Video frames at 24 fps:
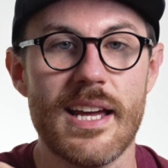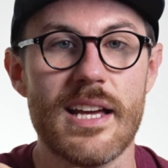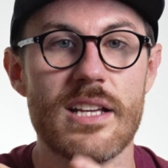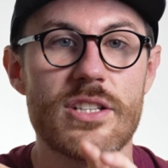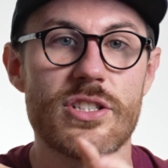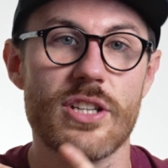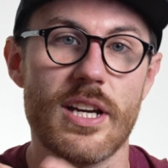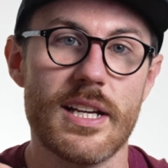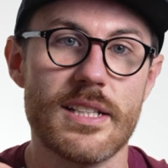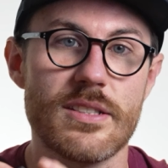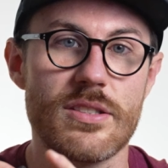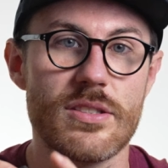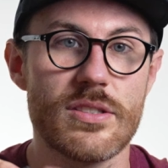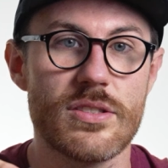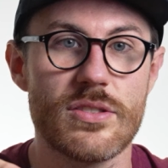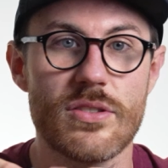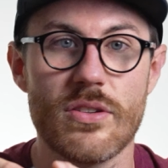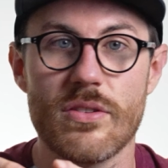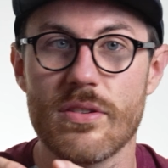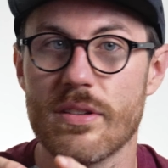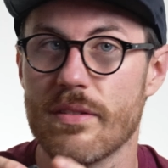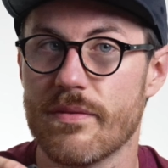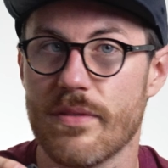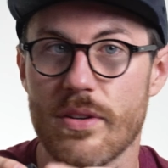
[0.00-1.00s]
change the
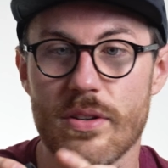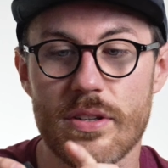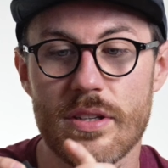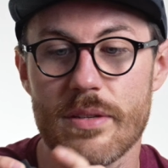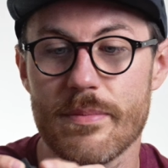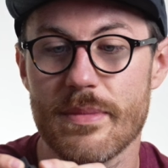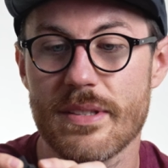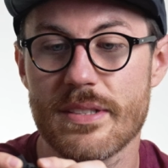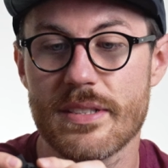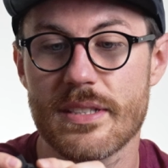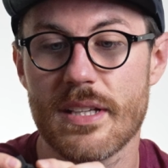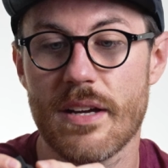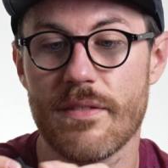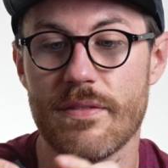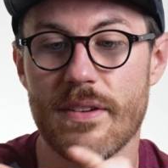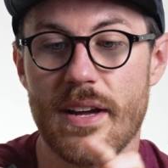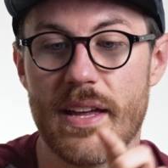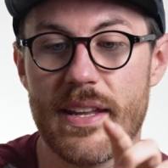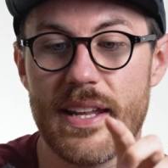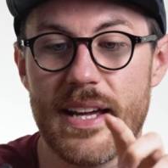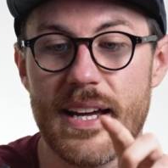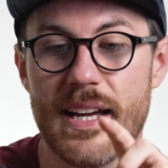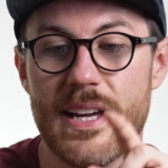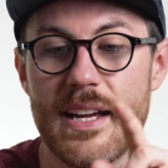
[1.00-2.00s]
song volume and stuff
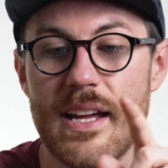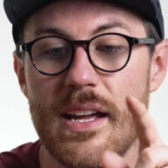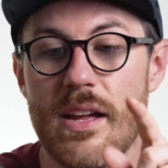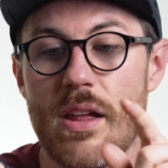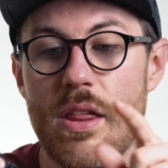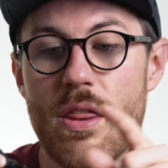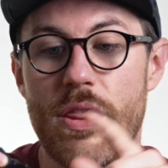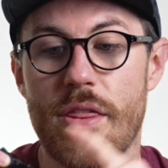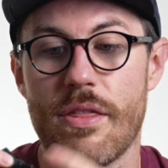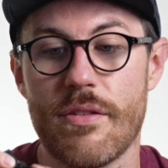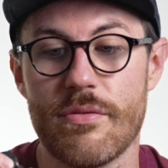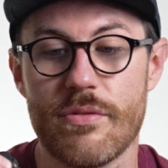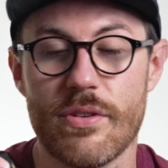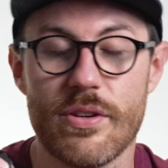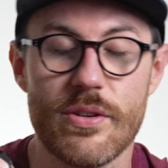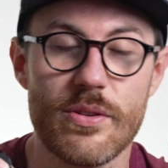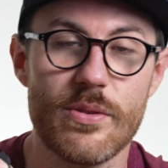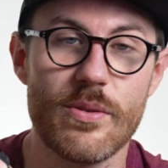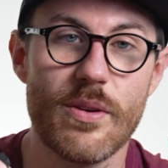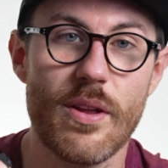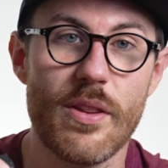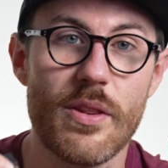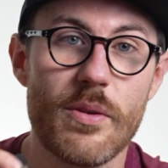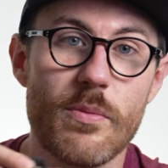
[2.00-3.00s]
like that
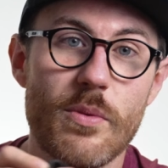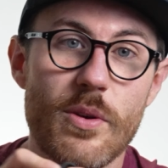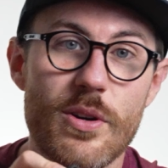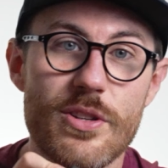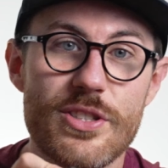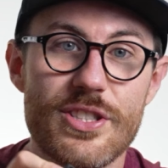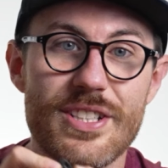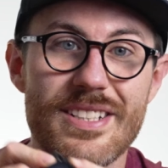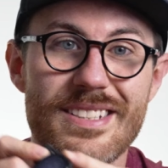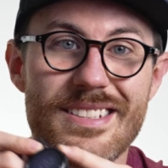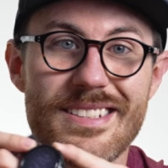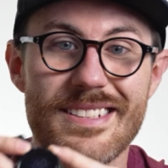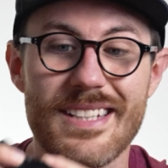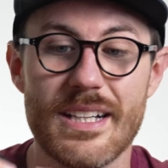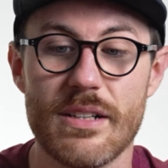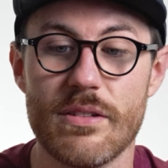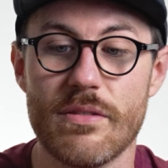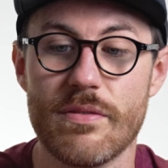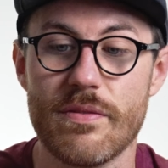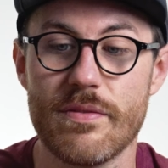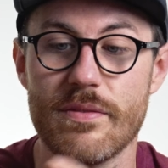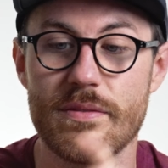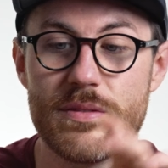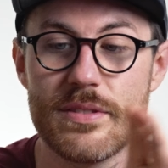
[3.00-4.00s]
through the watch
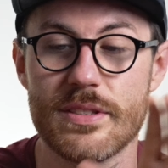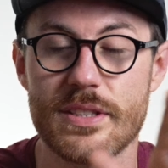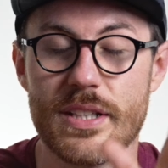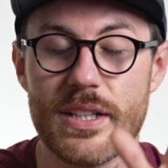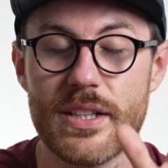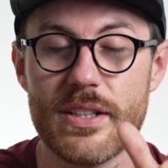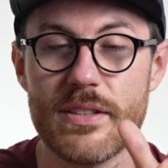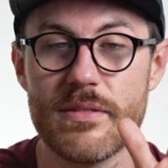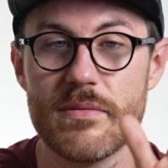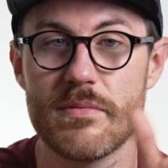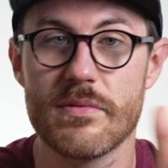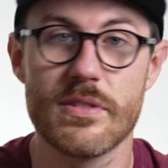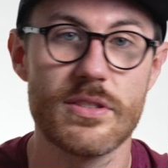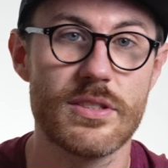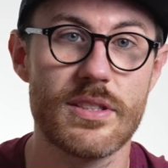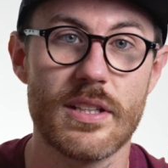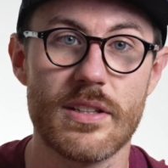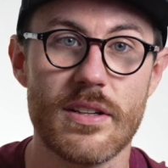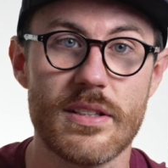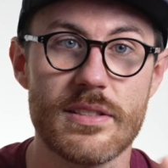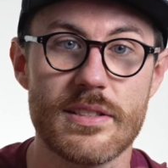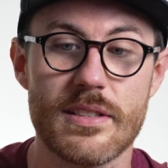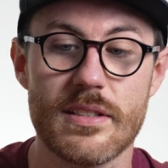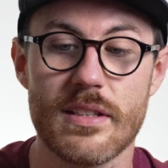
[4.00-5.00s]
itself. So just a
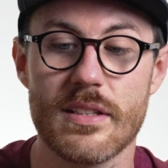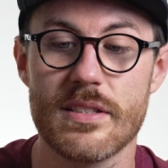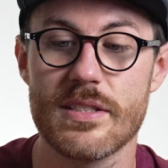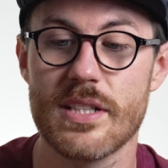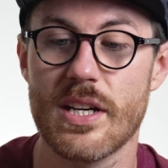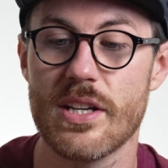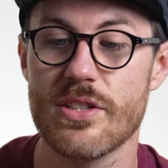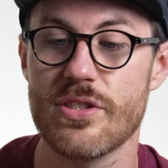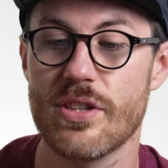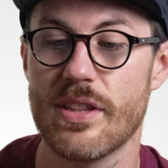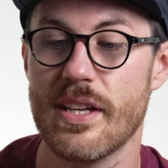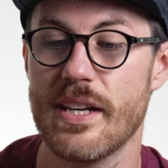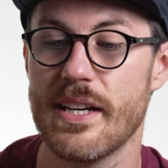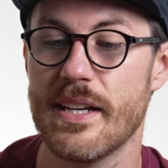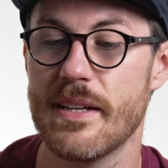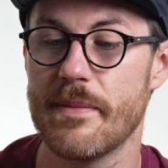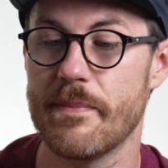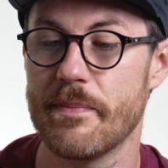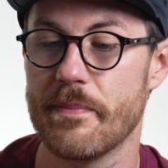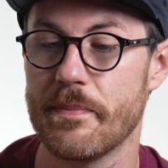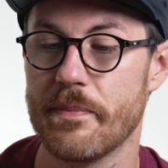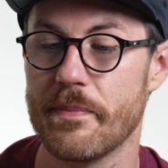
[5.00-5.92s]
nice little touch there.